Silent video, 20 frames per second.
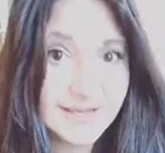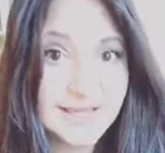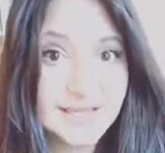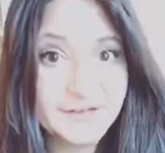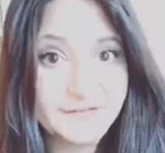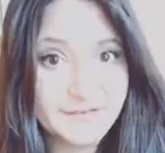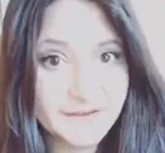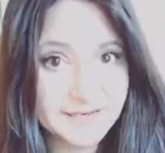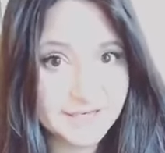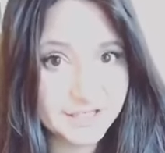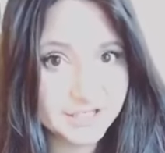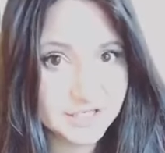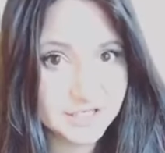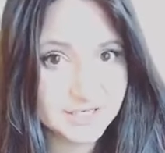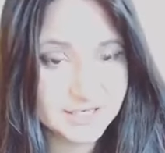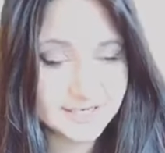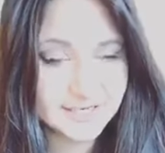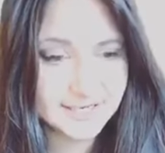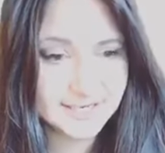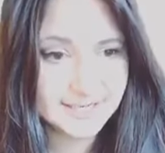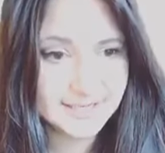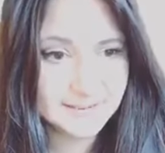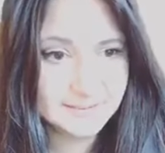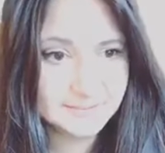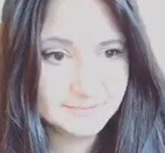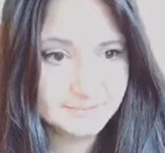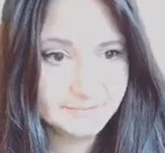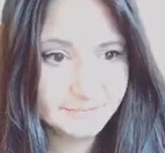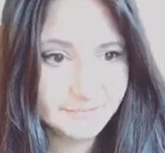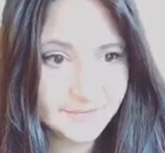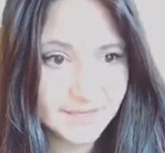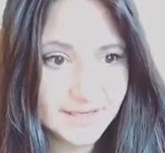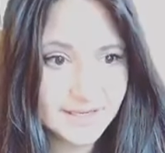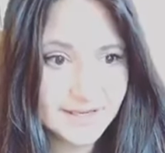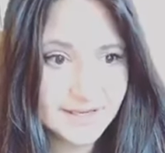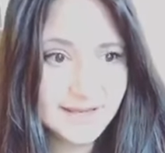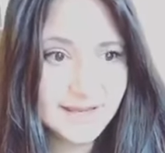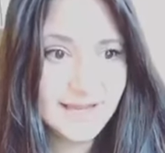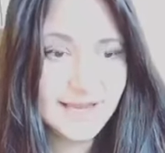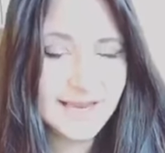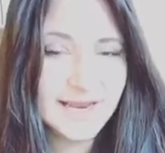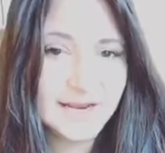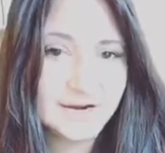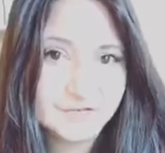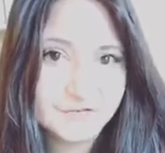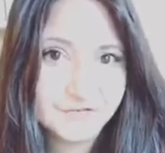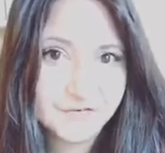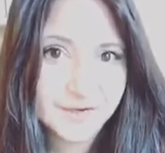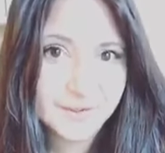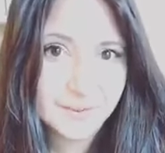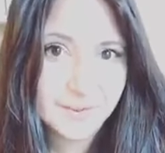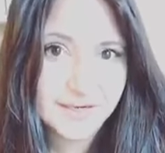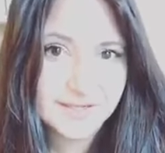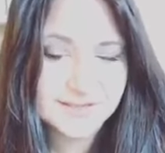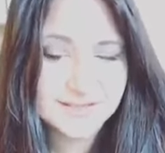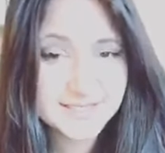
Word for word: Eventually, everyone,